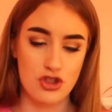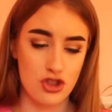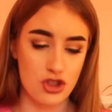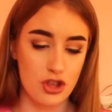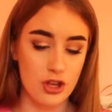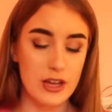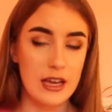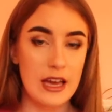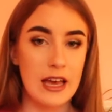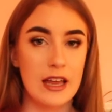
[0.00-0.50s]

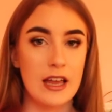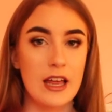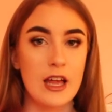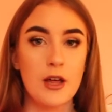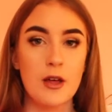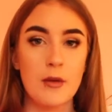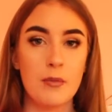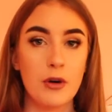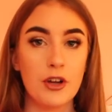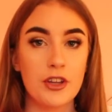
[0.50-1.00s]
you get
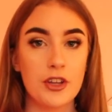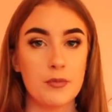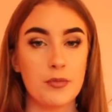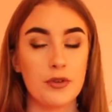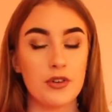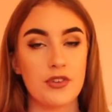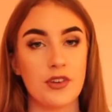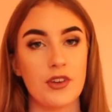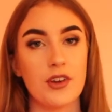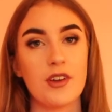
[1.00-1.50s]
the body
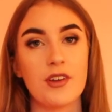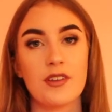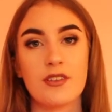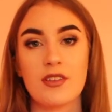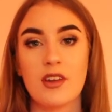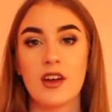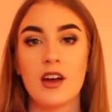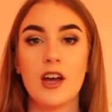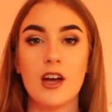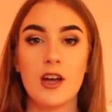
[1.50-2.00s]

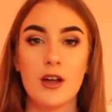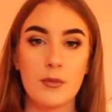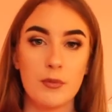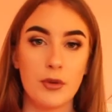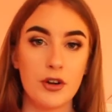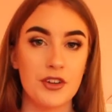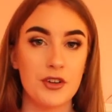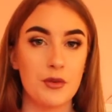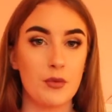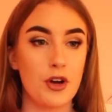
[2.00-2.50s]
butters, the
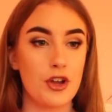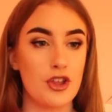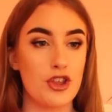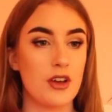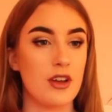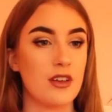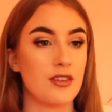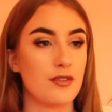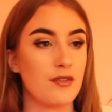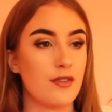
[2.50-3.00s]
body
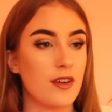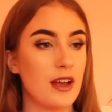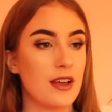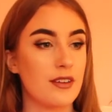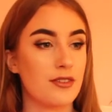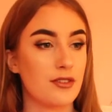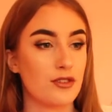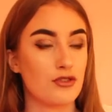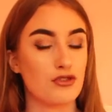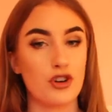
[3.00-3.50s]
washes,
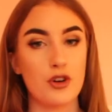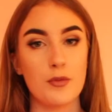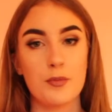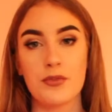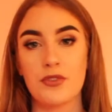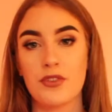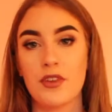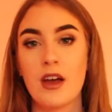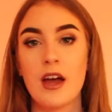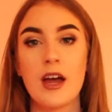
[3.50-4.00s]
face
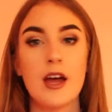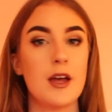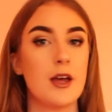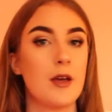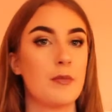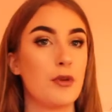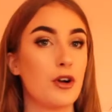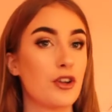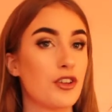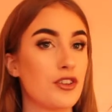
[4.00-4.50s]
scrubs, the
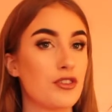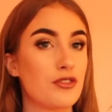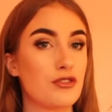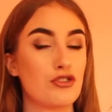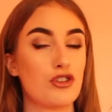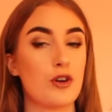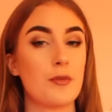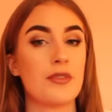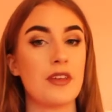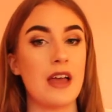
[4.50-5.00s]
body
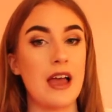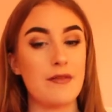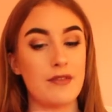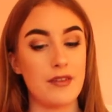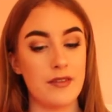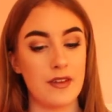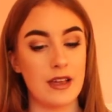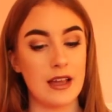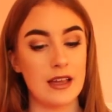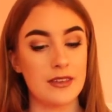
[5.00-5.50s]
scrubs,
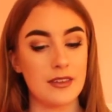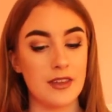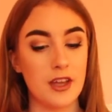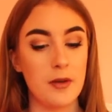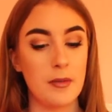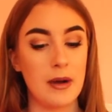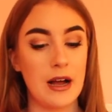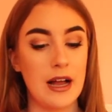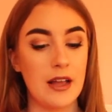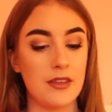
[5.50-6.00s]
everything in
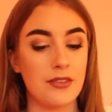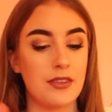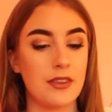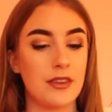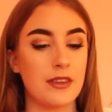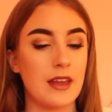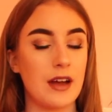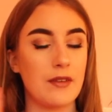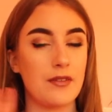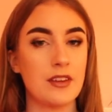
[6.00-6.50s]
them. And
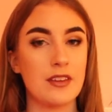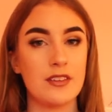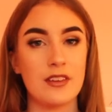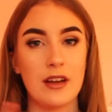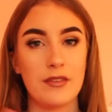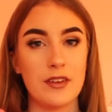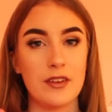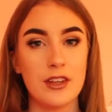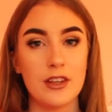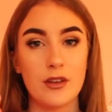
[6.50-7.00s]
I think
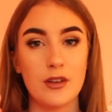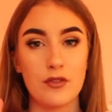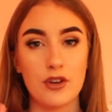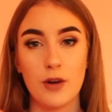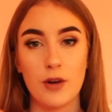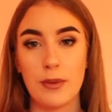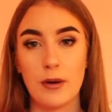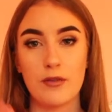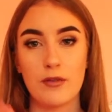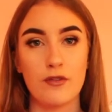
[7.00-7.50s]
they've
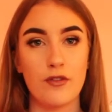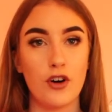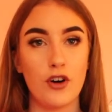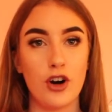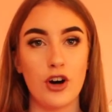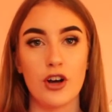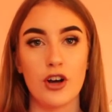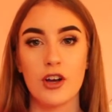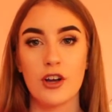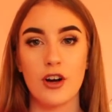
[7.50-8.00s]
got about
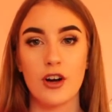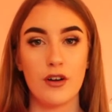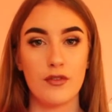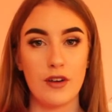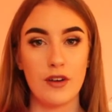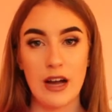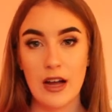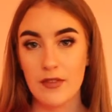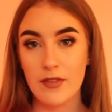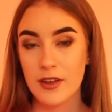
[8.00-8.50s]
4 or
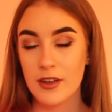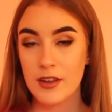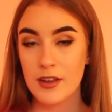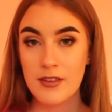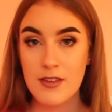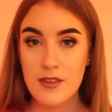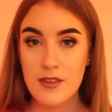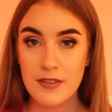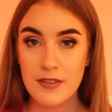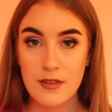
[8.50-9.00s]
5
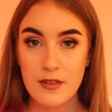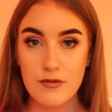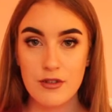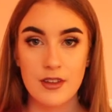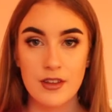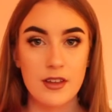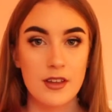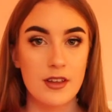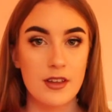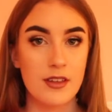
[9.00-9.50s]

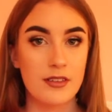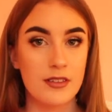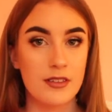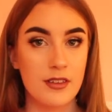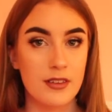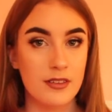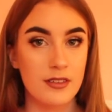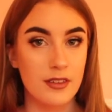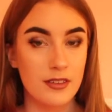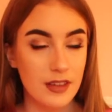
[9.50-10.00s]
different
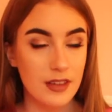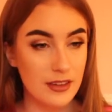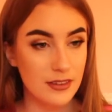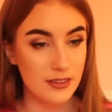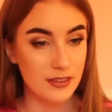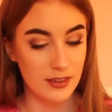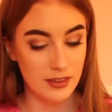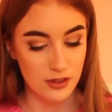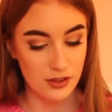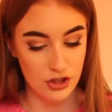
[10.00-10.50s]

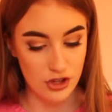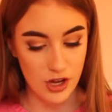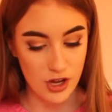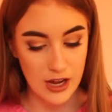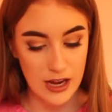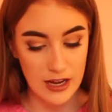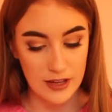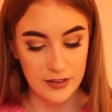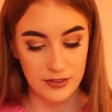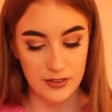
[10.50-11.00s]
scents this year,
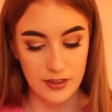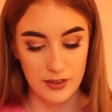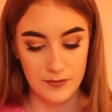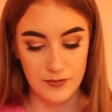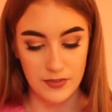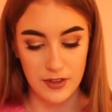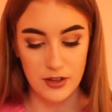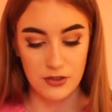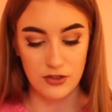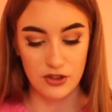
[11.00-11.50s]
and
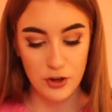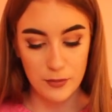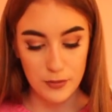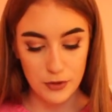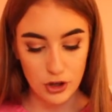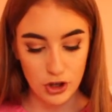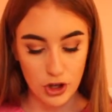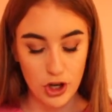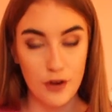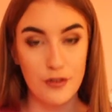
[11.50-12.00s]
Soap
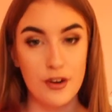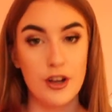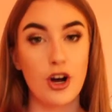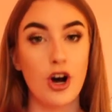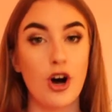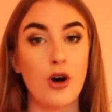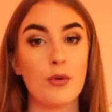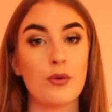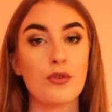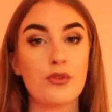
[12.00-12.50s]
and Glory
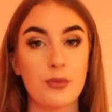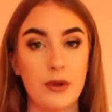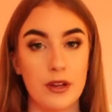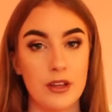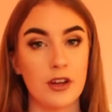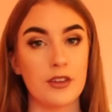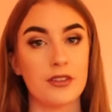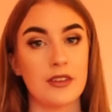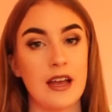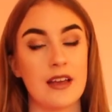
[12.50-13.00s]
always win
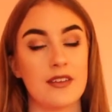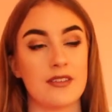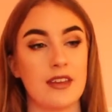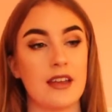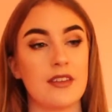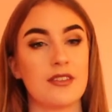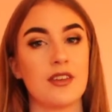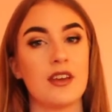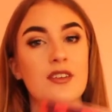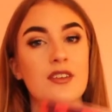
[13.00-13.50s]
on their
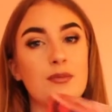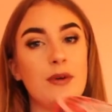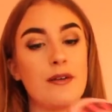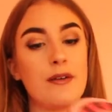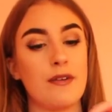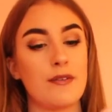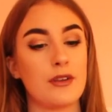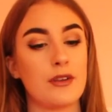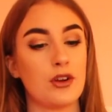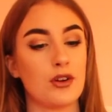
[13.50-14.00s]
set, so it's worth
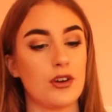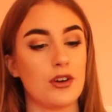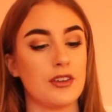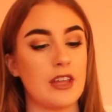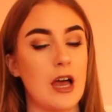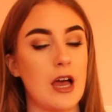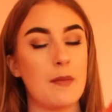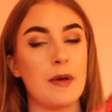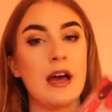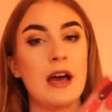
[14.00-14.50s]
having a look on
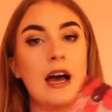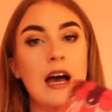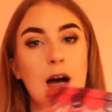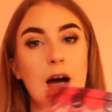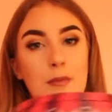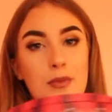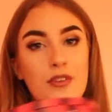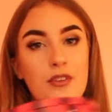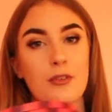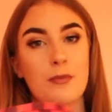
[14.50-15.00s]
them.
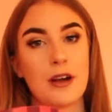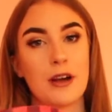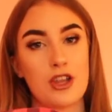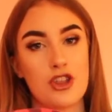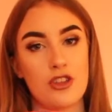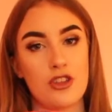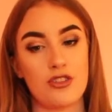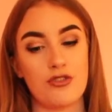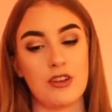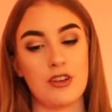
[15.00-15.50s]
And plus the
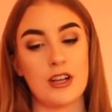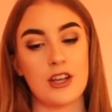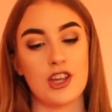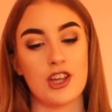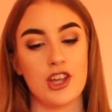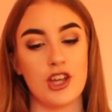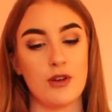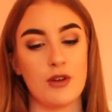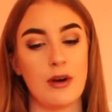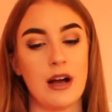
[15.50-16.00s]
packaging's really
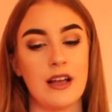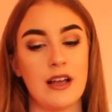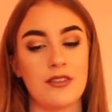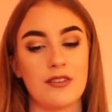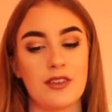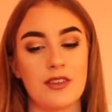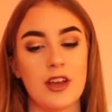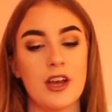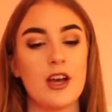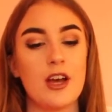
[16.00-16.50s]
cute,
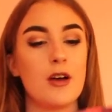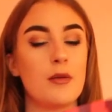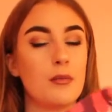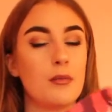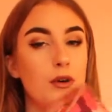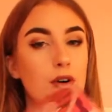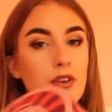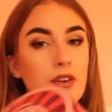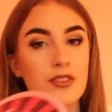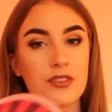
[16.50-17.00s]
and
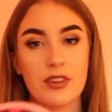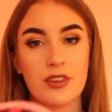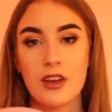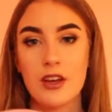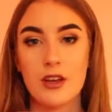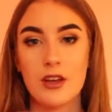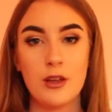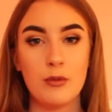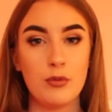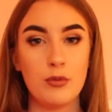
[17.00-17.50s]
most
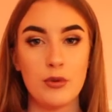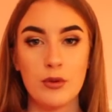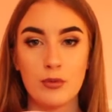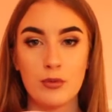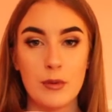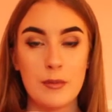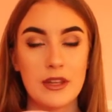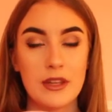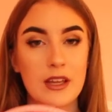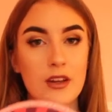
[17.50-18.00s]

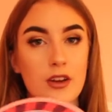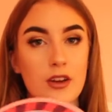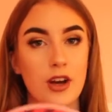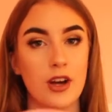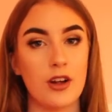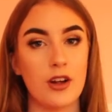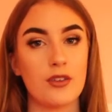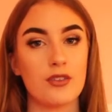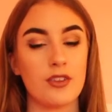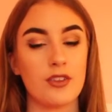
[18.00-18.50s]
women and
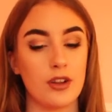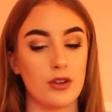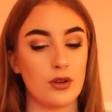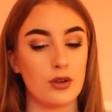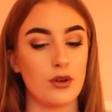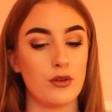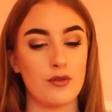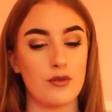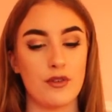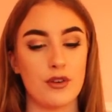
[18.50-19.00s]
girls
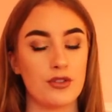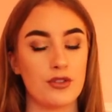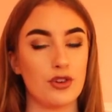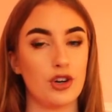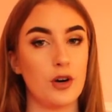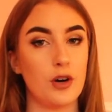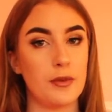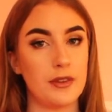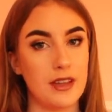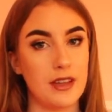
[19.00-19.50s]
love to
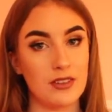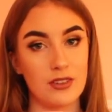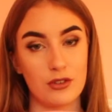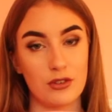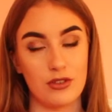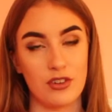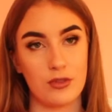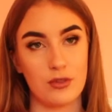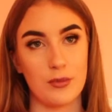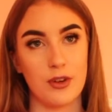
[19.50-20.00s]
open these on
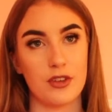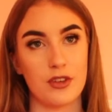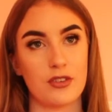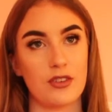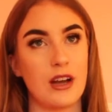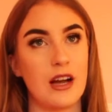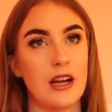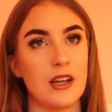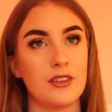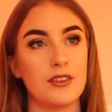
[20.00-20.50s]

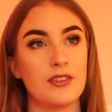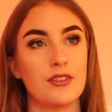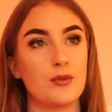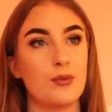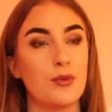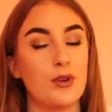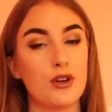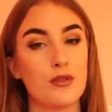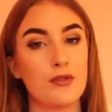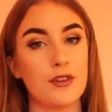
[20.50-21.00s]
Christmas, and
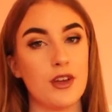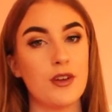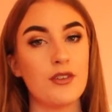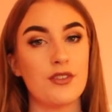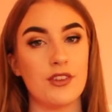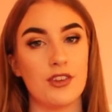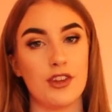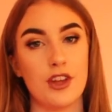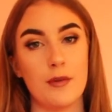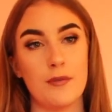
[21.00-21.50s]
we love
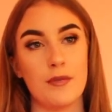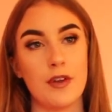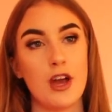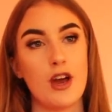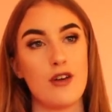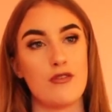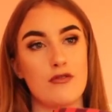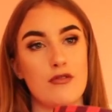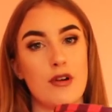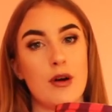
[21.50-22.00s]
using them
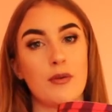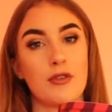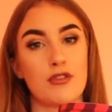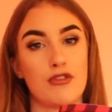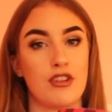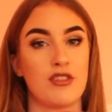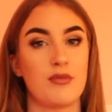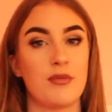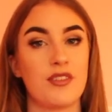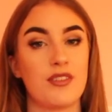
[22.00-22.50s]
throughout the
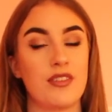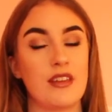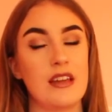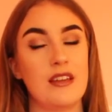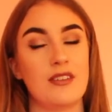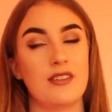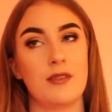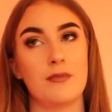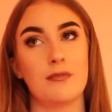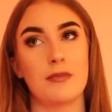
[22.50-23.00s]
Christmas
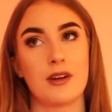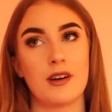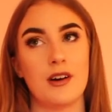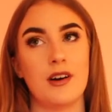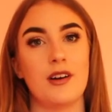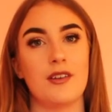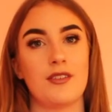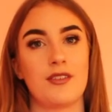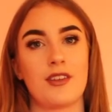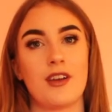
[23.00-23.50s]
season
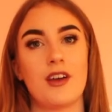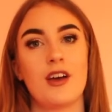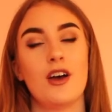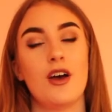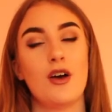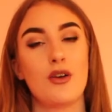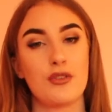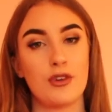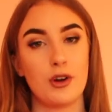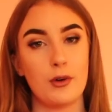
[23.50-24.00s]
because
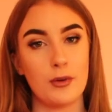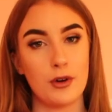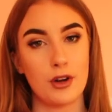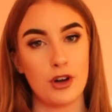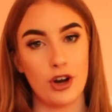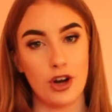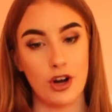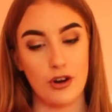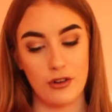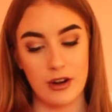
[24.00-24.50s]
Soap and
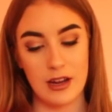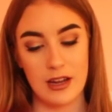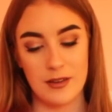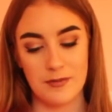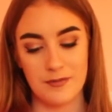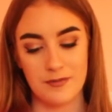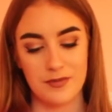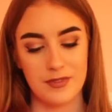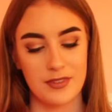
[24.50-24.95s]
Glory